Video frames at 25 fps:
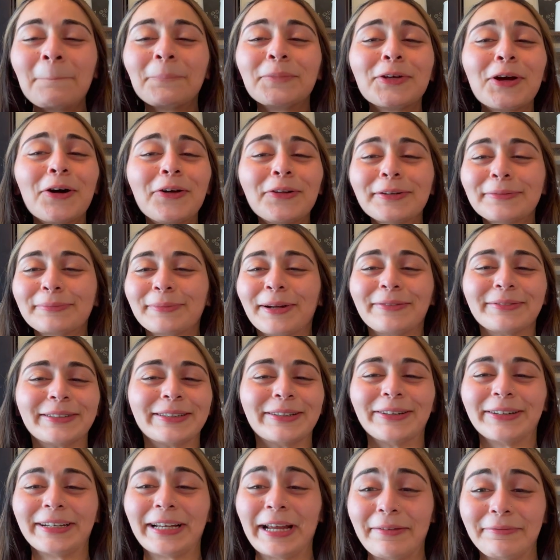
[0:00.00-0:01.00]
Y'all are probably
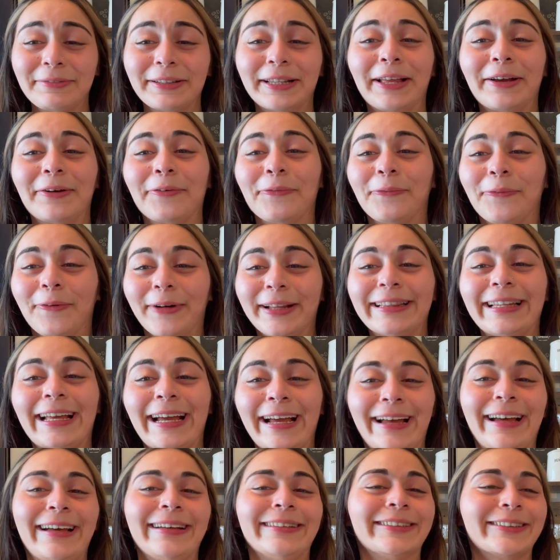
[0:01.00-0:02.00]
looking at me like, what the
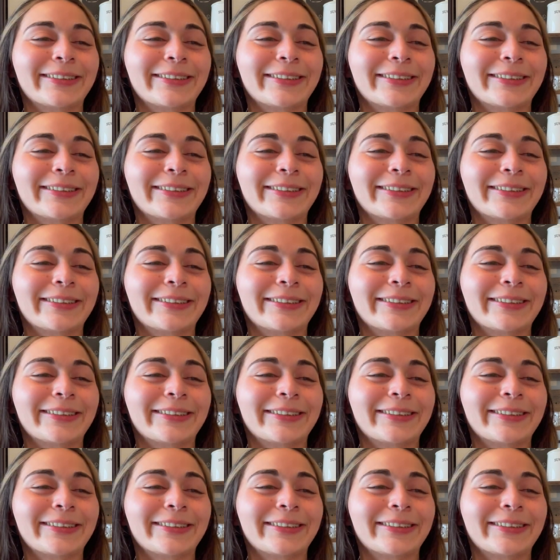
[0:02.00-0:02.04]
heck?